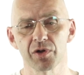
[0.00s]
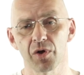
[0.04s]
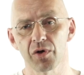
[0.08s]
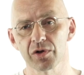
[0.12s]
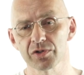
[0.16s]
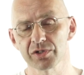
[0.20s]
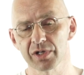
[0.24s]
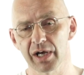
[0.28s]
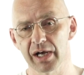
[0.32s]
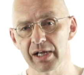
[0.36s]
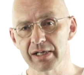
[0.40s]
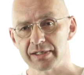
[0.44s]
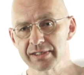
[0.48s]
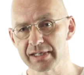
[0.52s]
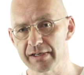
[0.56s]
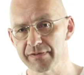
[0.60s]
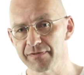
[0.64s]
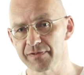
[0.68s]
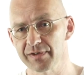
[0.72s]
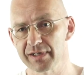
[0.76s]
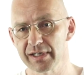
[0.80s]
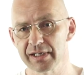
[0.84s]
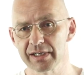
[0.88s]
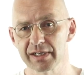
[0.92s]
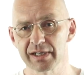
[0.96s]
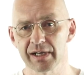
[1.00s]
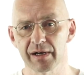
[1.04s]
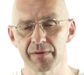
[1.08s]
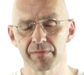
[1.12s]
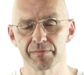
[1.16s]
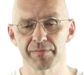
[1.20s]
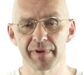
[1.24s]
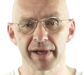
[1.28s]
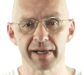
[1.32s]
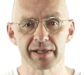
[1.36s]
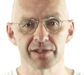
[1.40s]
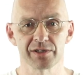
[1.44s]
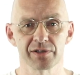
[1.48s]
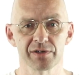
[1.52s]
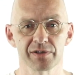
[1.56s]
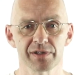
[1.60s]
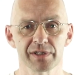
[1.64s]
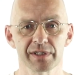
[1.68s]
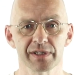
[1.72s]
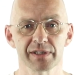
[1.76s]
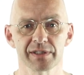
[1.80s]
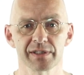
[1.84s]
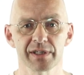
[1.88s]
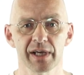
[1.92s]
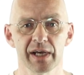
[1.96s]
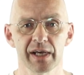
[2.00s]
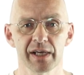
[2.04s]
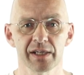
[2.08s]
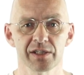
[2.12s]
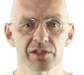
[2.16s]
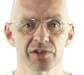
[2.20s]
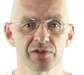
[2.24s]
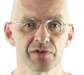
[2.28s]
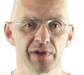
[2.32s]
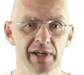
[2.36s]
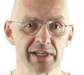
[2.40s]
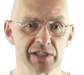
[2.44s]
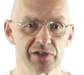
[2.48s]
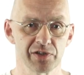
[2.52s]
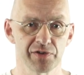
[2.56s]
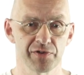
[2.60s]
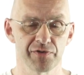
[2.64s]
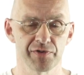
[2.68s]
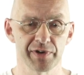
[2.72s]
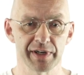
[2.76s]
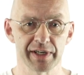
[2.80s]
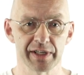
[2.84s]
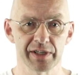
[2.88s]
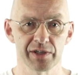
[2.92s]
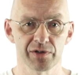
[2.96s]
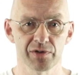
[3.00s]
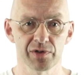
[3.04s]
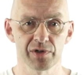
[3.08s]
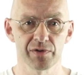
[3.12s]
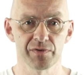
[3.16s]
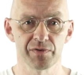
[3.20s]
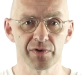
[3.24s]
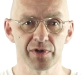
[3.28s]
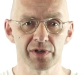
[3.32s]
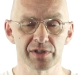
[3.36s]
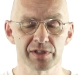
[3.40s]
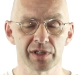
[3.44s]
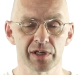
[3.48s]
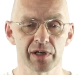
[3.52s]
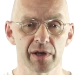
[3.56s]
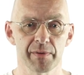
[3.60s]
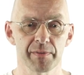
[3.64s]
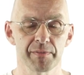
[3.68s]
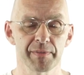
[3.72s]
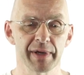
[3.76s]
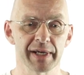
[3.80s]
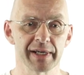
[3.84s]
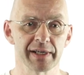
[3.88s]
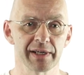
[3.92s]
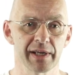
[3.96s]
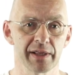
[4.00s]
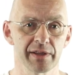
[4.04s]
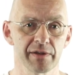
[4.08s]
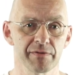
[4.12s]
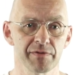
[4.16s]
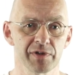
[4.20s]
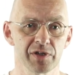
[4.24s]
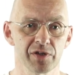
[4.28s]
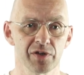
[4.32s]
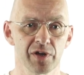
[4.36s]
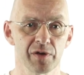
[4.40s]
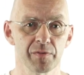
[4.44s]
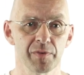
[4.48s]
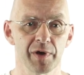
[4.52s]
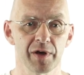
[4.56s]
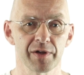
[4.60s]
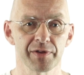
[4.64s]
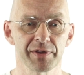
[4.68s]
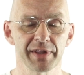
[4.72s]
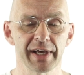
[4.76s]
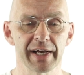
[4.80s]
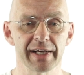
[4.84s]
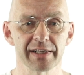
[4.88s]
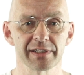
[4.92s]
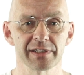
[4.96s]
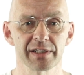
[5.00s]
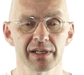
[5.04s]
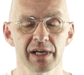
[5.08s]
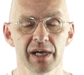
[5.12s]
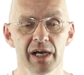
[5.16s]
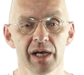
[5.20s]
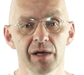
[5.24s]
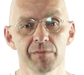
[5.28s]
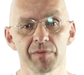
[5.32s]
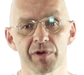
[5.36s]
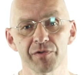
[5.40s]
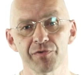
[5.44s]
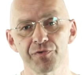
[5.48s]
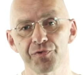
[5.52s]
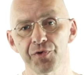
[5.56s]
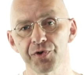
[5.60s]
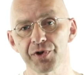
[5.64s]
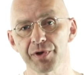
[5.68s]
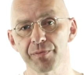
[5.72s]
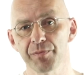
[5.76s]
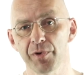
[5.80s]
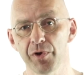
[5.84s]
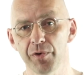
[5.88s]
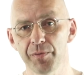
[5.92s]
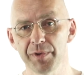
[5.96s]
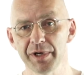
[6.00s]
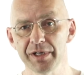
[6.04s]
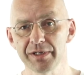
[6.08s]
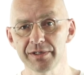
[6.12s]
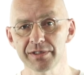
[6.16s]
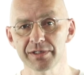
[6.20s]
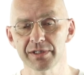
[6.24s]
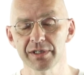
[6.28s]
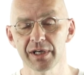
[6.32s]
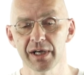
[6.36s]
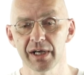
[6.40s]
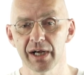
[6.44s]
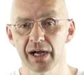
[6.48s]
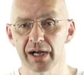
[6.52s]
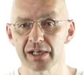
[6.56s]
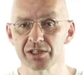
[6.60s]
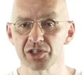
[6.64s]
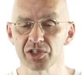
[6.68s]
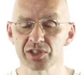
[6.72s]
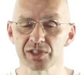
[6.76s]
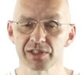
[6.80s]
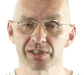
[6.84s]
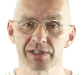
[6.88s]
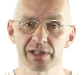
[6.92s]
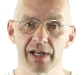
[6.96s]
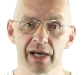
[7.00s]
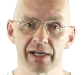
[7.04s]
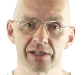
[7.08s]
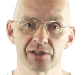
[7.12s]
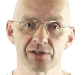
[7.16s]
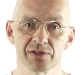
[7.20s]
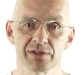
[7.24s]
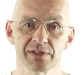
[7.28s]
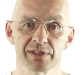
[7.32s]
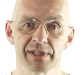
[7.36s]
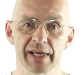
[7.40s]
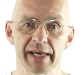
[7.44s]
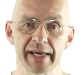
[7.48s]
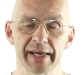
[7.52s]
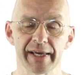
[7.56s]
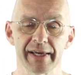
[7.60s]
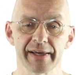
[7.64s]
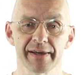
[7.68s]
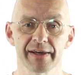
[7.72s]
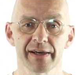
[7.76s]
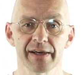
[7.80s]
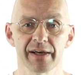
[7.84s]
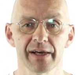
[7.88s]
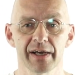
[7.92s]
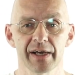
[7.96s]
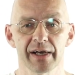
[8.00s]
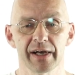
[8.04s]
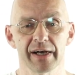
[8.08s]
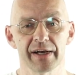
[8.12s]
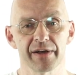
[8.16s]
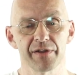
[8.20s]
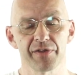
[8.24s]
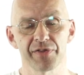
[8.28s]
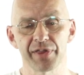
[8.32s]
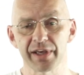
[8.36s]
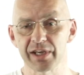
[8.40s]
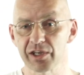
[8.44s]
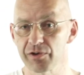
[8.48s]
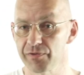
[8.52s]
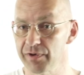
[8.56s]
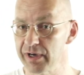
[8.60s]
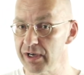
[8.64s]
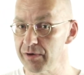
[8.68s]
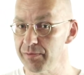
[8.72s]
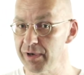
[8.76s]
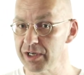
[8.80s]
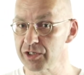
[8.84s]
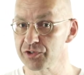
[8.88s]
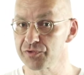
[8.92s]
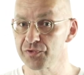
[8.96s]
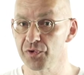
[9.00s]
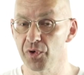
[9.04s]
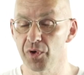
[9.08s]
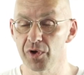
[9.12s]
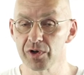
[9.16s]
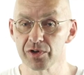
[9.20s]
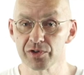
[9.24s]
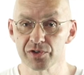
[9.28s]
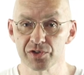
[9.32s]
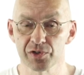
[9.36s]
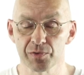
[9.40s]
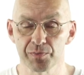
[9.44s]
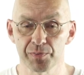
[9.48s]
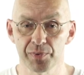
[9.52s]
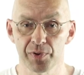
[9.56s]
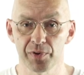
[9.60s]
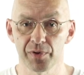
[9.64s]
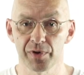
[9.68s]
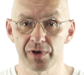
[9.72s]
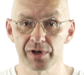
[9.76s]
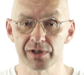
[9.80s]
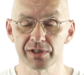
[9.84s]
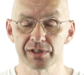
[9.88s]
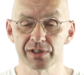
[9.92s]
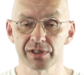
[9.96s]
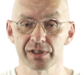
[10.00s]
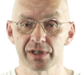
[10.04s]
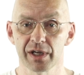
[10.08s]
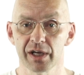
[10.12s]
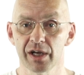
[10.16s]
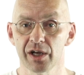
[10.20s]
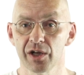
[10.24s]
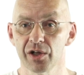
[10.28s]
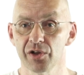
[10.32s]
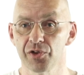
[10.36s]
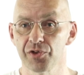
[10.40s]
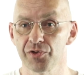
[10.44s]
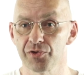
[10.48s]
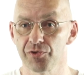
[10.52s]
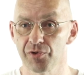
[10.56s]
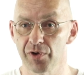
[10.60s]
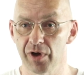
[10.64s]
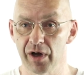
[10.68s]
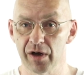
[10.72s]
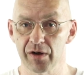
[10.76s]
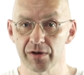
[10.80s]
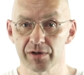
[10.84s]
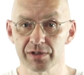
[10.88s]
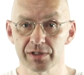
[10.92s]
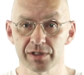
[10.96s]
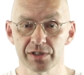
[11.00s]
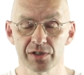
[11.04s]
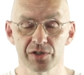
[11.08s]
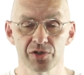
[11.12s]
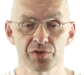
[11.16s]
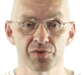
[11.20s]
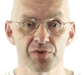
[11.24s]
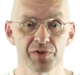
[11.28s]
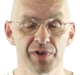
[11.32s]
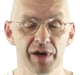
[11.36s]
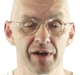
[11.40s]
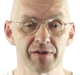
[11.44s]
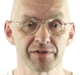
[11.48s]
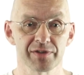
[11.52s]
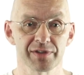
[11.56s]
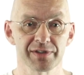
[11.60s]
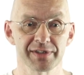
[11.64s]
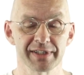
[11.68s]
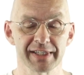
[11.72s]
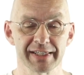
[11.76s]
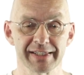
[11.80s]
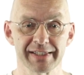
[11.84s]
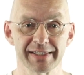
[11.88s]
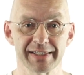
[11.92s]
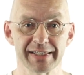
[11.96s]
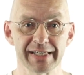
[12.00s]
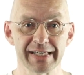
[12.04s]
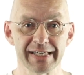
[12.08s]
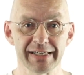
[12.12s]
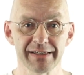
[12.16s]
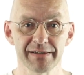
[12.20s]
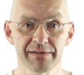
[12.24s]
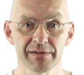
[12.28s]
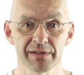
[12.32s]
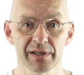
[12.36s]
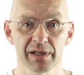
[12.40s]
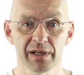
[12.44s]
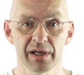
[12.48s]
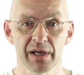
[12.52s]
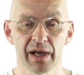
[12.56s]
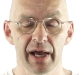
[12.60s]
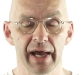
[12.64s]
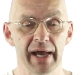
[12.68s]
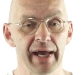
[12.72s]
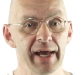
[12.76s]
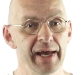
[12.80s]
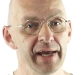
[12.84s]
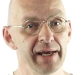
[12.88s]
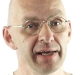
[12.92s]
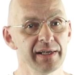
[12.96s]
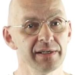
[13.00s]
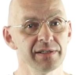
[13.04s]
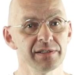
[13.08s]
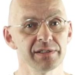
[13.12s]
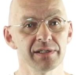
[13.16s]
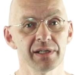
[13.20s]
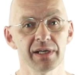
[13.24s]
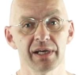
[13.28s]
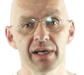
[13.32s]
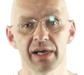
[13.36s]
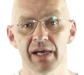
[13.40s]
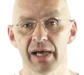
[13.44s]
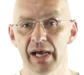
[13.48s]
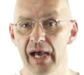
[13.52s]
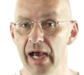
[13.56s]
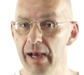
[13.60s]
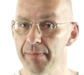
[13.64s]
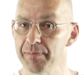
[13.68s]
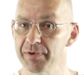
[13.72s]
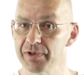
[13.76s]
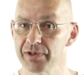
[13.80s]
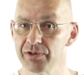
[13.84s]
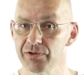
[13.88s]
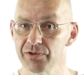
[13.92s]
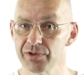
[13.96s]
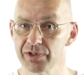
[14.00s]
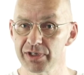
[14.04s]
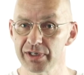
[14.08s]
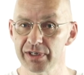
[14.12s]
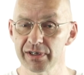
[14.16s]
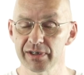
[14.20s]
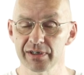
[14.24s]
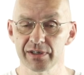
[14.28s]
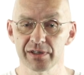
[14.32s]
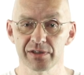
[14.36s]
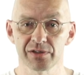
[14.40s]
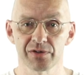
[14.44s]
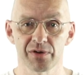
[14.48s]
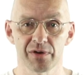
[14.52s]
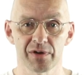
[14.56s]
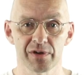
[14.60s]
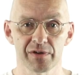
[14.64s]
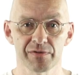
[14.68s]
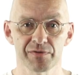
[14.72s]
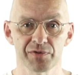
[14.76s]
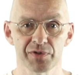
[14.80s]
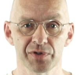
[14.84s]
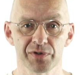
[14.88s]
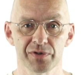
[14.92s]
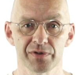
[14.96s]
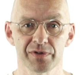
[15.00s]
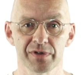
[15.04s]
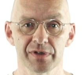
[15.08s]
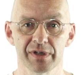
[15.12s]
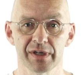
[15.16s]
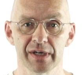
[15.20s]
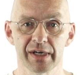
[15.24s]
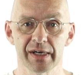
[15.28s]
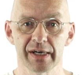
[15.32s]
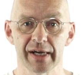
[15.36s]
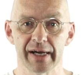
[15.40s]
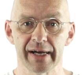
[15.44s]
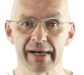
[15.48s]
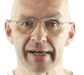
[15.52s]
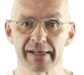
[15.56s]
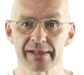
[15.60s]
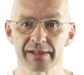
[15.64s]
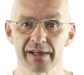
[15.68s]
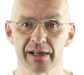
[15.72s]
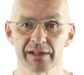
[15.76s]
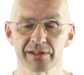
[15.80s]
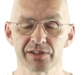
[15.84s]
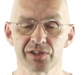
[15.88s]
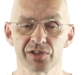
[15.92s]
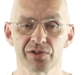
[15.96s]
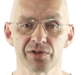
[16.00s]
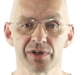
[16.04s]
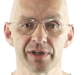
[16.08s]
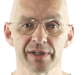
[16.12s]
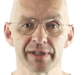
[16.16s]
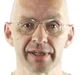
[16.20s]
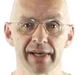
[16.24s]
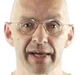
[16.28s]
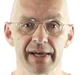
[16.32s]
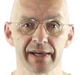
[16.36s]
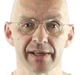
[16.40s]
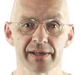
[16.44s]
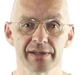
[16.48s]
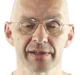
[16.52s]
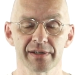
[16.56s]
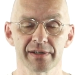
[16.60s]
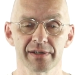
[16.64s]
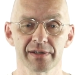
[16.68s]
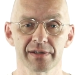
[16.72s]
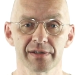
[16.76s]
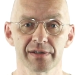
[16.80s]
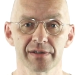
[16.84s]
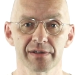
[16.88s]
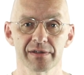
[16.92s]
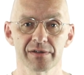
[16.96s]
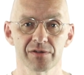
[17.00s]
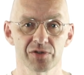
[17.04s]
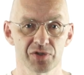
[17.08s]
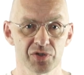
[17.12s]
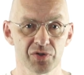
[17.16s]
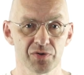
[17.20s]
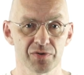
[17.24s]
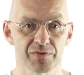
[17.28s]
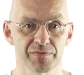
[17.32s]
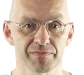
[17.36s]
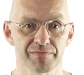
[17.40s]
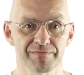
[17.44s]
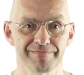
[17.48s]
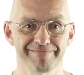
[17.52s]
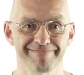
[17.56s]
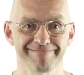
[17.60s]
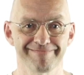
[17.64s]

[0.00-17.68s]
Also, I'll definitely come back to these strange 3D universe and make another video about that. But for the moment, I'd just like to say uh, thank you very much for all your support throughout 2016 and Happy New Year to all of you and I'll see you again soon.